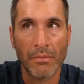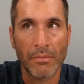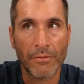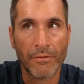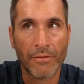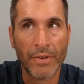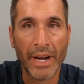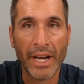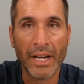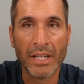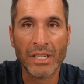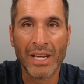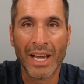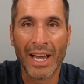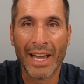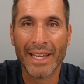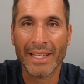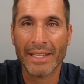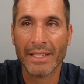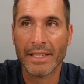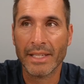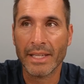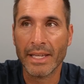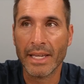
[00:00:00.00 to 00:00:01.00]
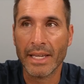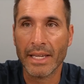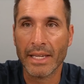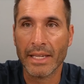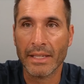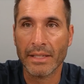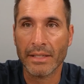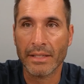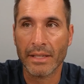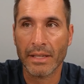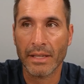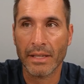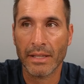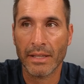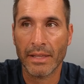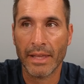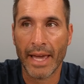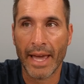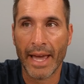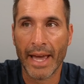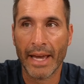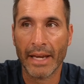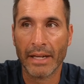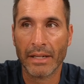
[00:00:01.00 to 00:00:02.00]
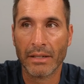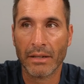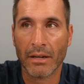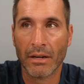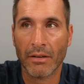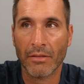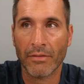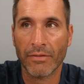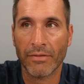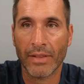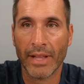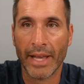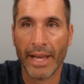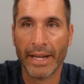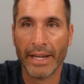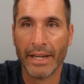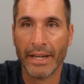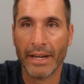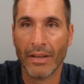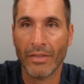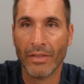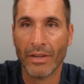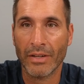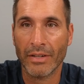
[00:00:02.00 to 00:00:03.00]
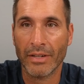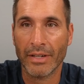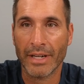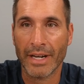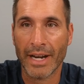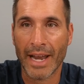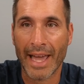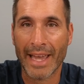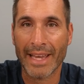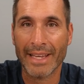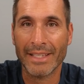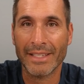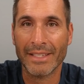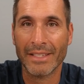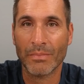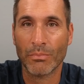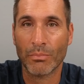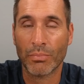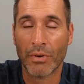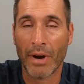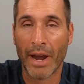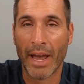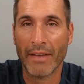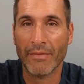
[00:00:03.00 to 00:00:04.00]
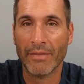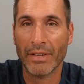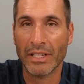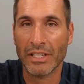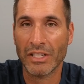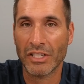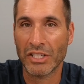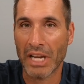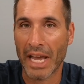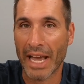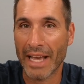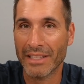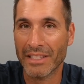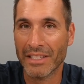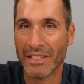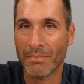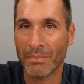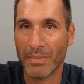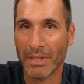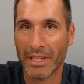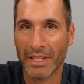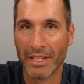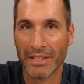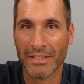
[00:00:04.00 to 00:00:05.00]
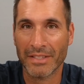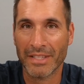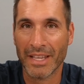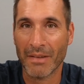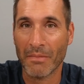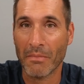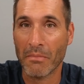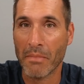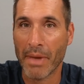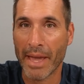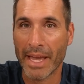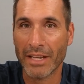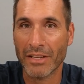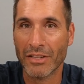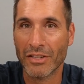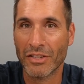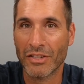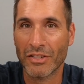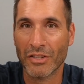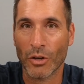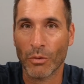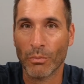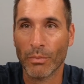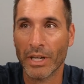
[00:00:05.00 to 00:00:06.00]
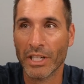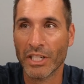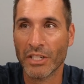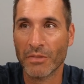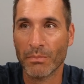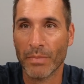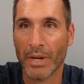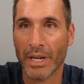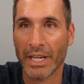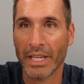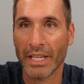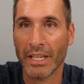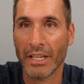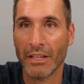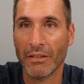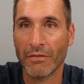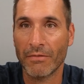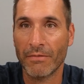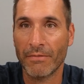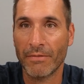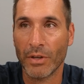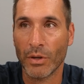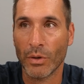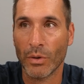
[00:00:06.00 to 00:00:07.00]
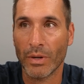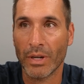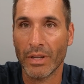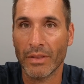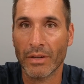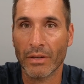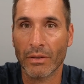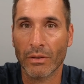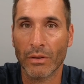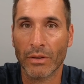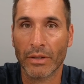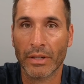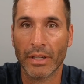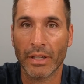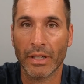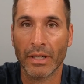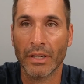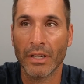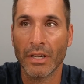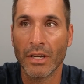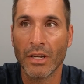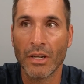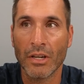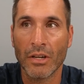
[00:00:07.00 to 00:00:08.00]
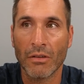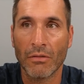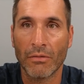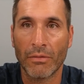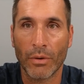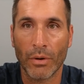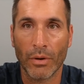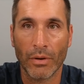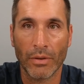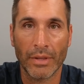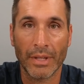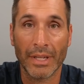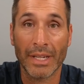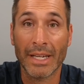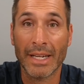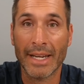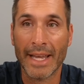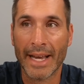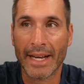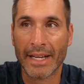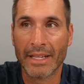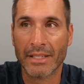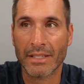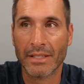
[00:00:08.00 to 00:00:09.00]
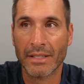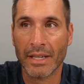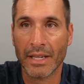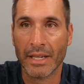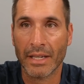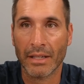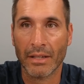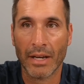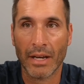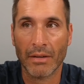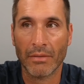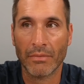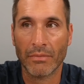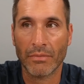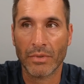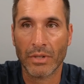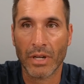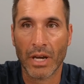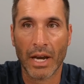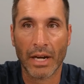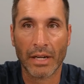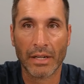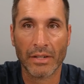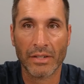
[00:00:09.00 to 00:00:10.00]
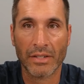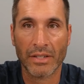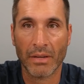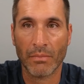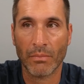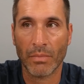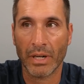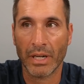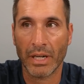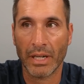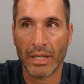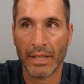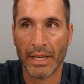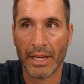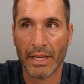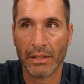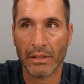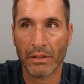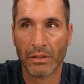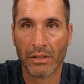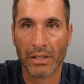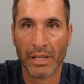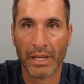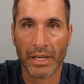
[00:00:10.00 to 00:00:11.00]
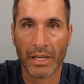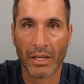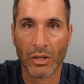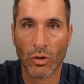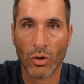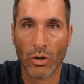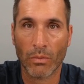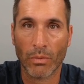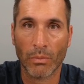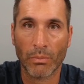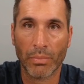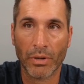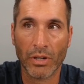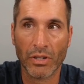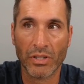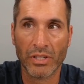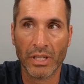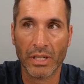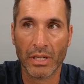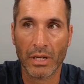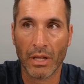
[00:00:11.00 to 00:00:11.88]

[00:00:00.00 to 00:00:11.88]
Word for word: Franchisees that are flying in on their nice private jets because they make so much money in food and they're looking for the next thing. I talked to somebody that looked like a normal person.